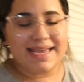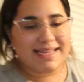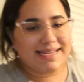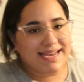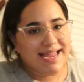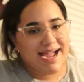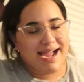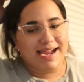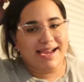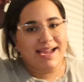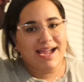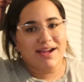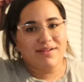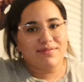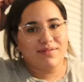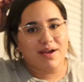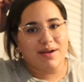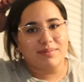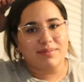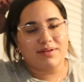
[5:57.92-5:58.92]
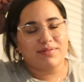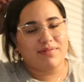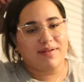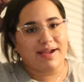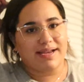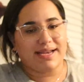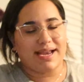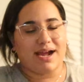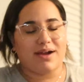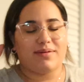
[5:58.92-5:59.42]
And I have come to
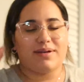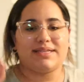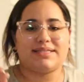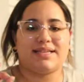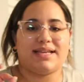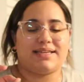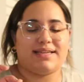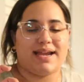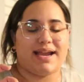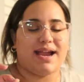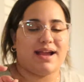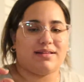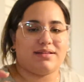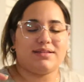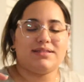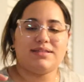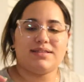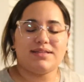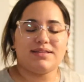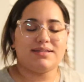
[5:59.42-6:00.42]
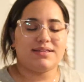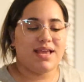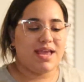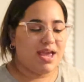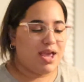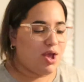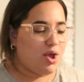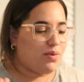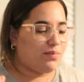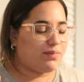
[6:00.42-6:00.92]
find out is that dialysis
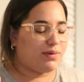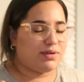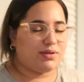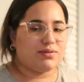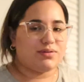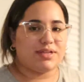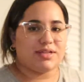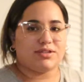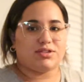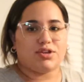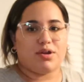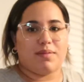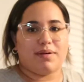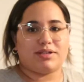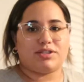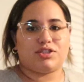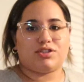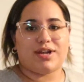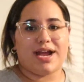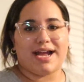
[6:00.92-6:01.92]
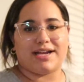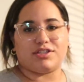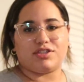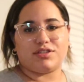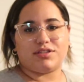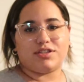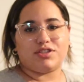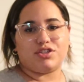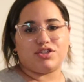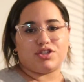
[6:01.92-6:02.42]
produces so much trash.
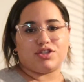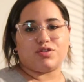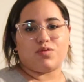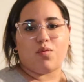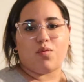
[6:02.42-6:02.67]
This is just